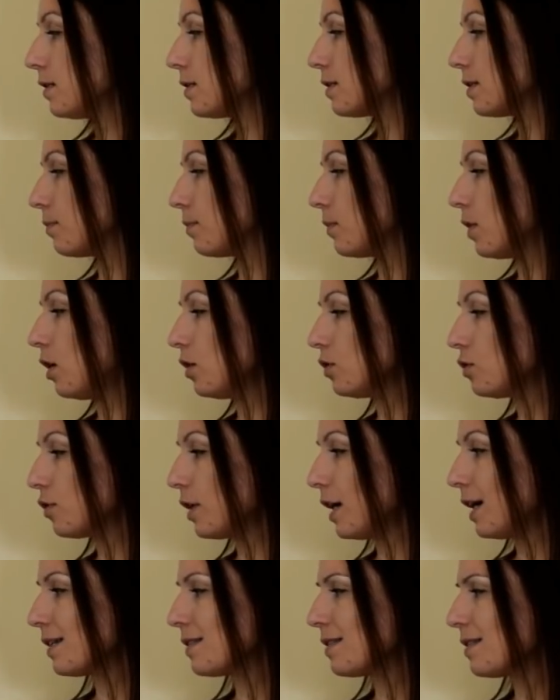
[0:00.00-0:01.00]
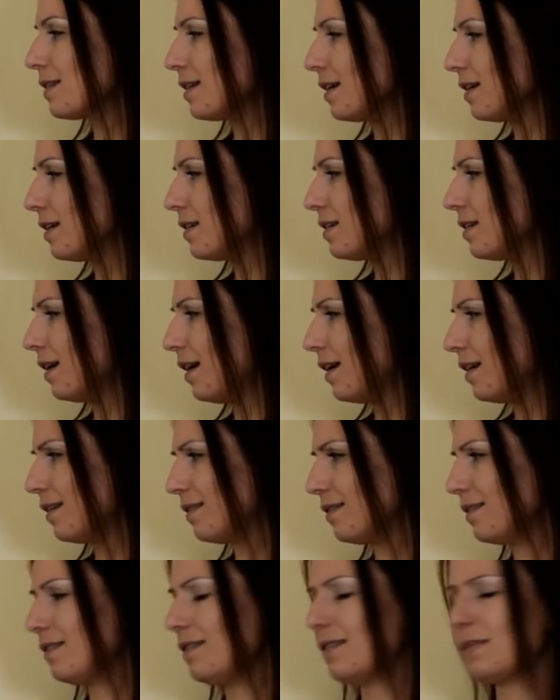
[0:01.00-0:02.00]
some contracts
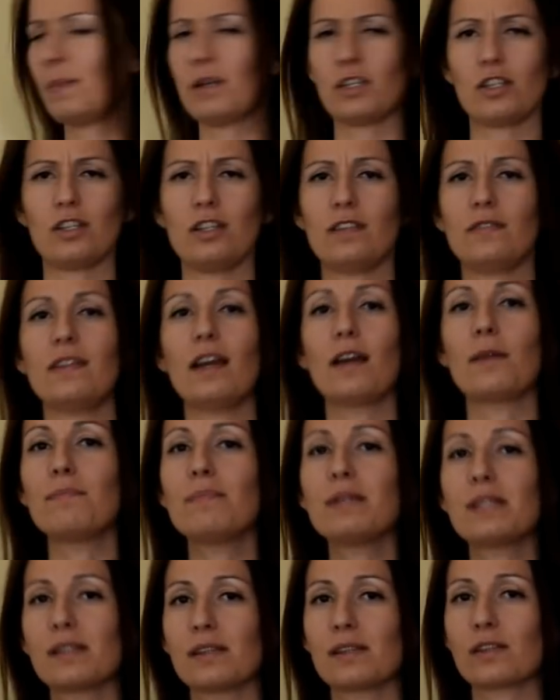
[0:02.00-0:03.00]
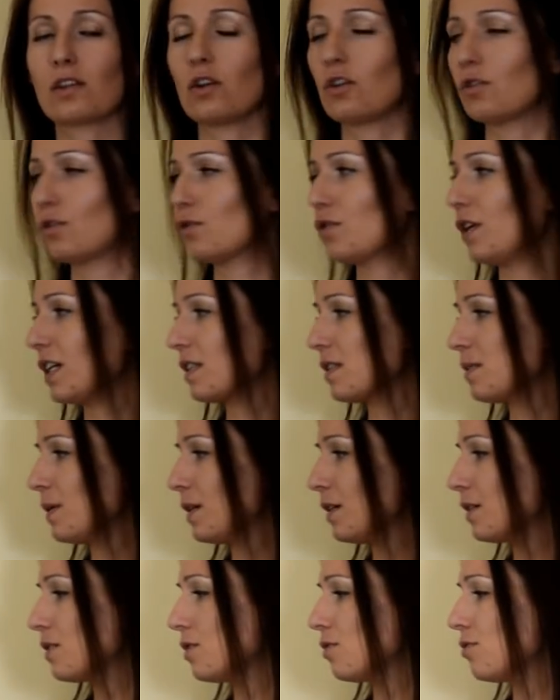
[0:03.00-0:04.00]
and especially if they're business contracts
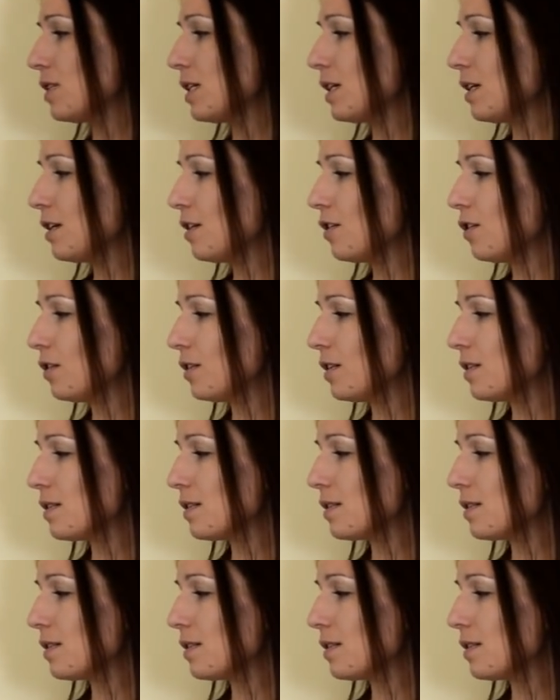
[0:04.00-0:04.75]
because you see here this is